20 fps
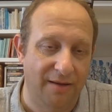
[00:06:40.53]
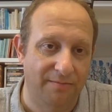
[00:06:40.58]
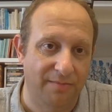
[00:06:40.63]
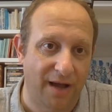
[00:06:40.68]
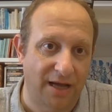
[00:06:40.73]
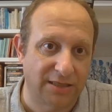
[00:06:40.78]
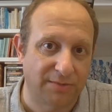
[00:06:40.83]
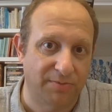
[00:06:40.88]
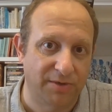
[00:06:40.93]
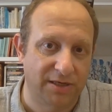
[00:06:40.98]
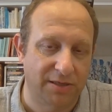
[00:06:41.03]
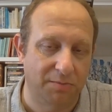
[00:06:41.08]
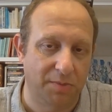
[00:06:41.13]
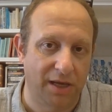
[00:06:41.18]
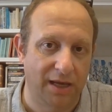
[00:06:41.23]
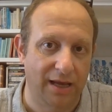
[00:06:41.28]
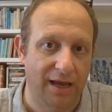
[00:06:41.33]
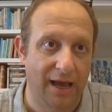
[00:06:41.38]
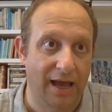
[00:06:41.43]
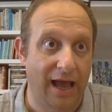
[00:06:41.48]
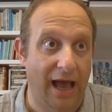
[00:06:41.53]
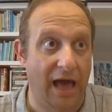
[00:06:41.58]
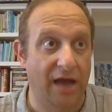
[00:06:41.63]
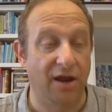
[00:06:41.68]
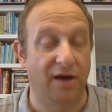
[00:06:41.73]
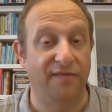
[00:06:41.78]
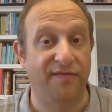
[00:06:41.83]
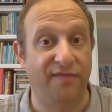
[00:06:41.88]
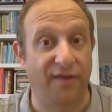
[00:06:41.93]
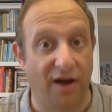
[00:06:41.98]
husband to be, and
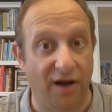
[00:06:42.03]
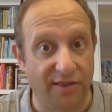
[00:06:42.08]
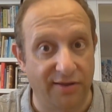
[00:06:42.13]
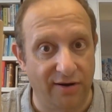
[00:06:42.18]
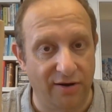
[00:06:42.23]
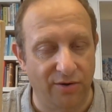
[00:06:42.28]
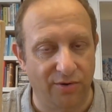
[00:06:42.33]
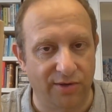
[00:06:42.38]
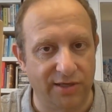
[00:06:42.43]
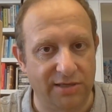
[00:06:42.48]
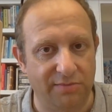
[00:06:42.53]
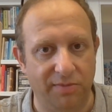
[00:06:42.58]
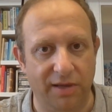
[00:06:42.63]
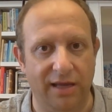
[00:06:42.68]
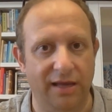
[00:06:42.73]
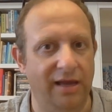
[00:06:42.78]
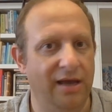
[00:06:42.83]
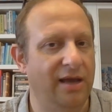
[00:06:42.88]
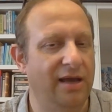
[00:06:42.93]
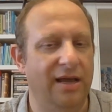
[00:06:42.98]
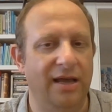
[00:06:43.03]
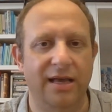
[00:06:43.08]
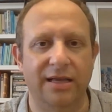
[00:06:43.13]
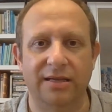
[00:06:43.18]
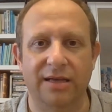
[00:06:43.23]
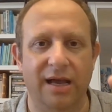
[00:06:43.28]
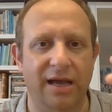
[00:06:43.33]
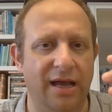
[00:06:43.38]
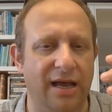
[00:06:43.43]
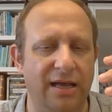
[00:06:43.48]
her father-in-law to be,
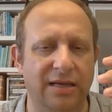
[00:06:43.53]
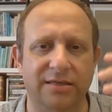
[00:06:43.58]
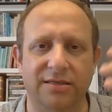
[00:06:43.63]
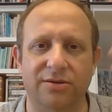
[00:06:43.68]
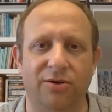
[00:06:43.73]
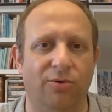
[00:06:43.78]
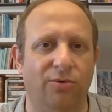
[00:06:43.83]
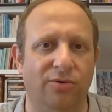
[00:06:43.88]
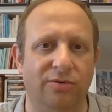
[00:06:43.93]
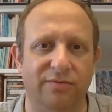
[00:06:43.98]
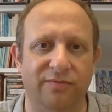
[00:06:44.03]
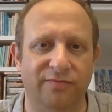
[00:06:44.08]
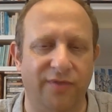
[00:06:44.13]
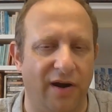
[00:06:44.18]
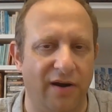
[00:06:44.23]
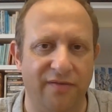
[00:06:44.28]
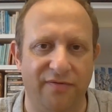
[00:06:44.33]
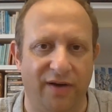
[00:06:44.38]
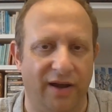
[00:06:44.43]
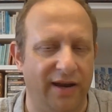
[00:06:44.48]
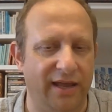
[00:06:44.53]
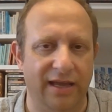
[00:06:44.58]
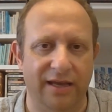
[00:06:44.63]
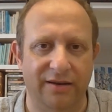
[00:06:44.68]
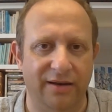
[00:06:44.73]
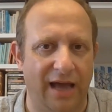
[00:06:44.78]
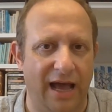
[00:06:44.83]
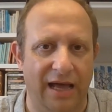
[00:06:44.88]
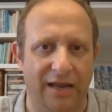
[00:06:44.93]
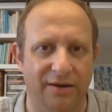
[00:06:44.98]
is all very funny
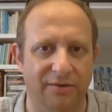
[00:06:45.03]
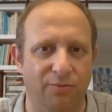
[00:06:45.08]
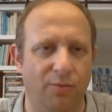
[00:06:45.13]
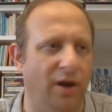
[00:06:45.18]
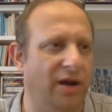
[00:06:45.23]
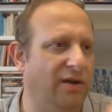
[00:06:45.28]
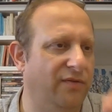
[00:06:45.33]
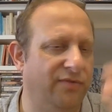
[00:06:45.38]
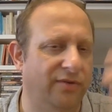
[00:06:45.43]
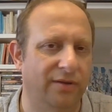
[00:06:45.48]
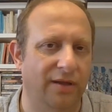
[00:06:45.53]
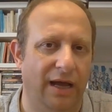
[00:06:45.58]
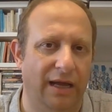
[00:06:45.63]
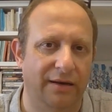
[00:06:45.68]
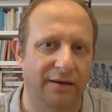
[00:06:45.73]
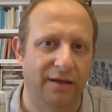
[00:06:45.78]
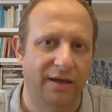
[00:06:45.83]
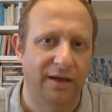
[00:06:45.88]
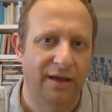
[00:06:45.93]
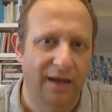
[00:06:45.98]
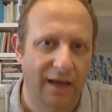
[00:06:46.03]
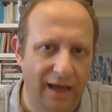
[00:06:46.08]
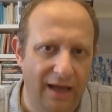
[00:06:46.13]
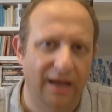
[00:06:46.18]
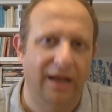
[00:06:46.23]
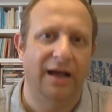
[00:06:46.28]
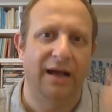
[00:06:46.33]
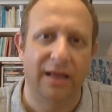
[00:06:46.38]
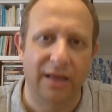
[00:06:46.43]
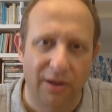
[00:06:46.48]
and wonderful, and
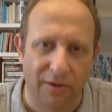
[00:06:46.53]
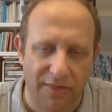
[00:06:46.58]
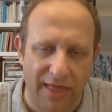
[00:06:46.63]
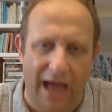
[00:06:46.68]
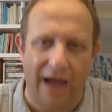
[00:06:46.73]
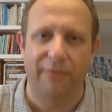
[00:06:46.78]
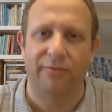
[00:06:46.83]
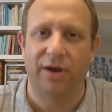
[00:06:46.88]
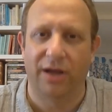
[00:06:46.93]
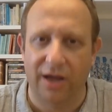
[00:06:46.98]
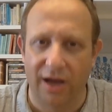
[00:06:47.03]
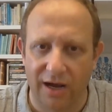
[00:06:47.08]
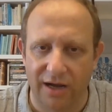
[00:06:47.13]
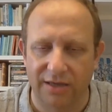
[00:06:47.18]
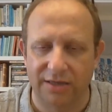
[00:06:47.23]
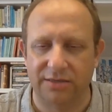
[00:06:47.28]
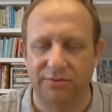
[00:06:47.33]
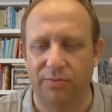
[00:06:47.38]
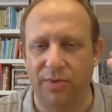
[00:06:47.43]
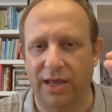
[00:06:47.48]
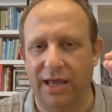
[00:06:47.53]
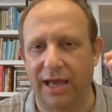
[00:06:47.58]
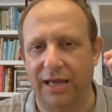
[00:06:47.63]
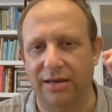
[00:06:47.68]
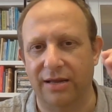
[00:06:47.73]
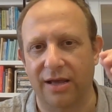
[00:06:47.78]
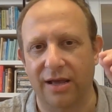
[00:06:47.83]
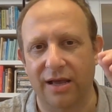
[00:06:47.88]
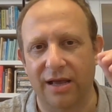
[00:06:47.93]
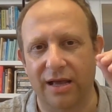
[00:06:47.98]
that recurs, and we get
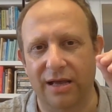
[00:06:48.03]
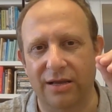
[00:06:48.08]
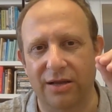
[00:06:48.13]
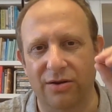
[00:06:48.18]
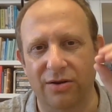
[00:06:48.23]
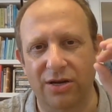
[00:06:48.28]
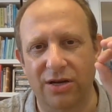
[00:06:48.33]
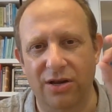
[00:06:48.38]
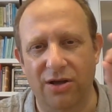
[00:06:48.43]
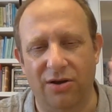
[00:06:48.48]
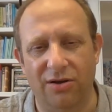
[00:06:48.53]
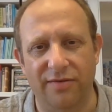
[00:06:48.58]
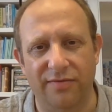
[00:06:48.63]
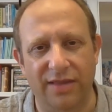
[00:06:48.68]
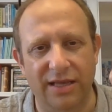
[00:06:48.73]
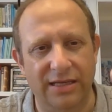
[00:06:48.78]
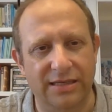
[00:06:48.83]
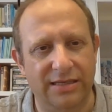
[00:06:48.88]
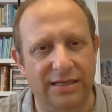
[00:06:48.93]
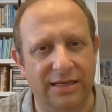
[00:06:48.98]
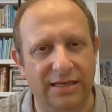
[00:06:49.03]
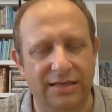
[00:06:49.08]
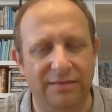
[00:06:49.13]
a lot of these